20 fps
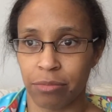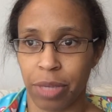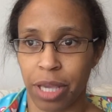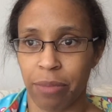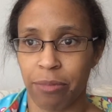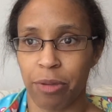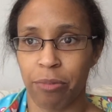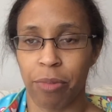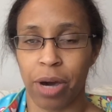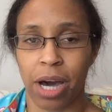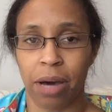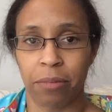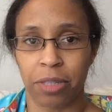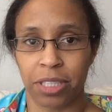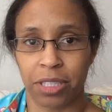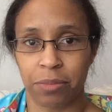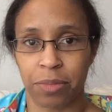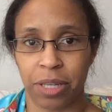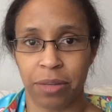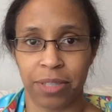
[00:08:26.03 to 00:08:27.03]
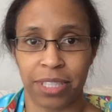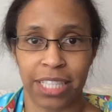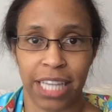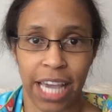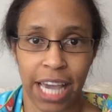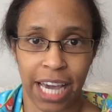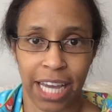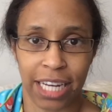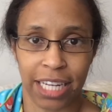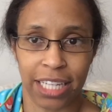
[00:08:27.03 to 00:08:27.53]
baby mamas, baby
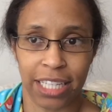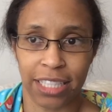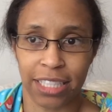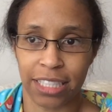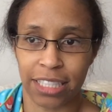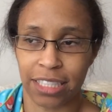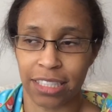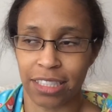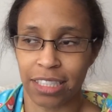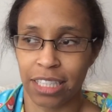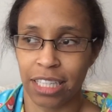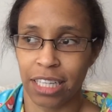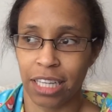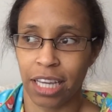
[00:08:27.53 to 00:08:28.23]
daddies, and